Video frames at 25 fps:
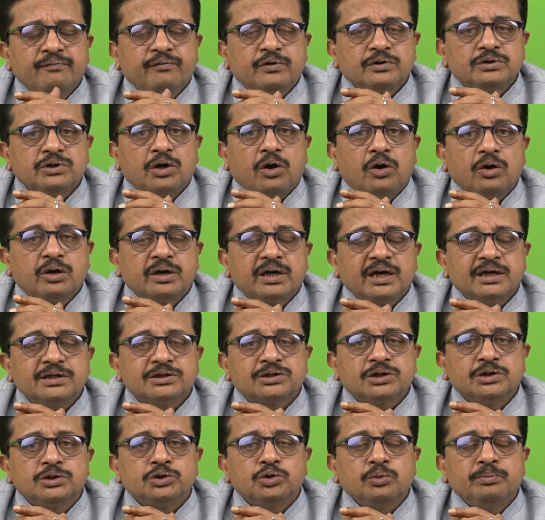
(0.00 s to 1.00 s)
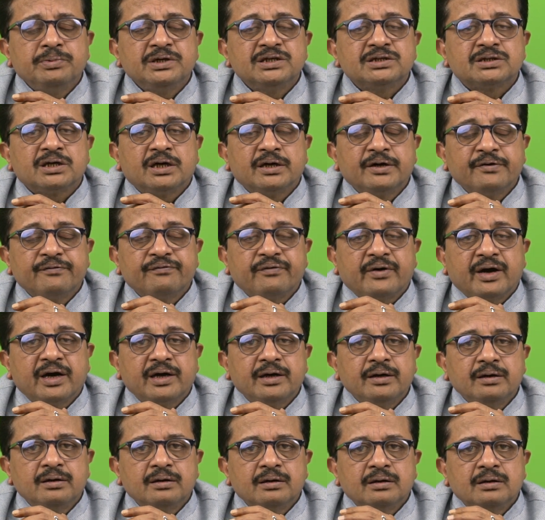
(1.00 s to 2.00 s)
for the organization to be
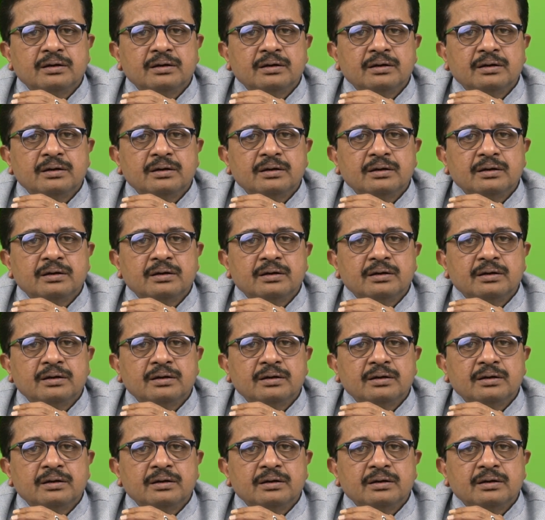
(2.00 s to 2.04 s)
certified